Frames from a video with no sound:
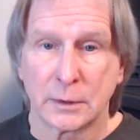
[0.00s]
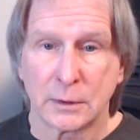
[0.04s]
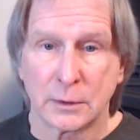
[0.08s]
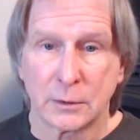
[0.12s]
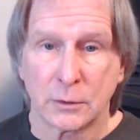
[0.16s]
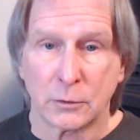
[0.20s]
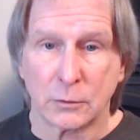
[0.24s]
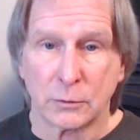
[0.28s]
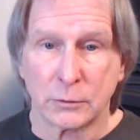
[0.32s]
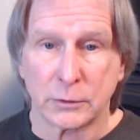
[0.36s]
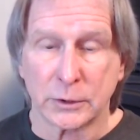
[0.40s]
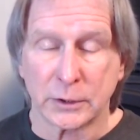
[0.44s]

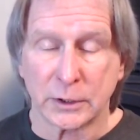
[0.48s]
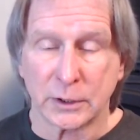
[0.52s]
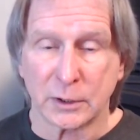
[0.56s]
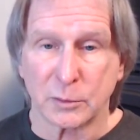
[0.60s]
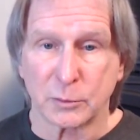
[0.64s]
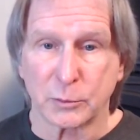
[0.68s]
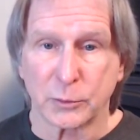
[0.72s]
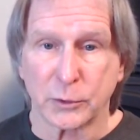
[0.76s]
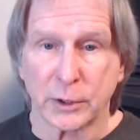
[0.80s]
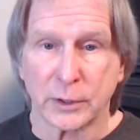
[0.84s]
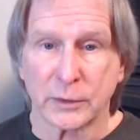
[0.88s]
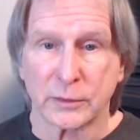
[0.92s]
holding your
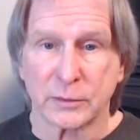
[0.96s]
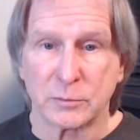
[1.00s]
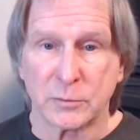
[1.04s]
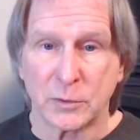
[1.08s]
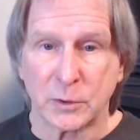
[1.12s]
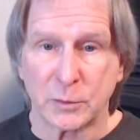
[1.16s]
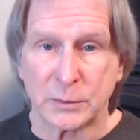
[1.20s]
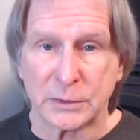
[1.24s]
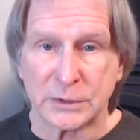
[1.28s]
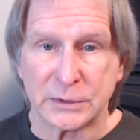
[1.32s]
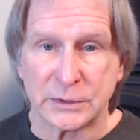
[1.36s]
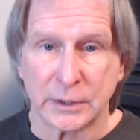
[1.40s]
breath
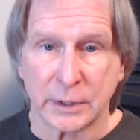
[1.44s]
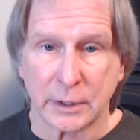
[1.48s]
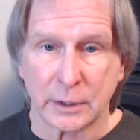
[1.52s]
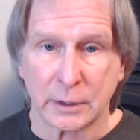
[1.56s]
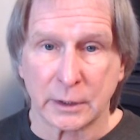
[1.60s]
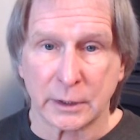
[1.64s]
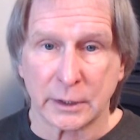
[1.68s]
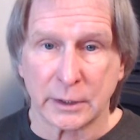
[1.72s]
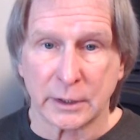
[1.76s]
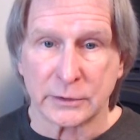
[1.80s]
momentarily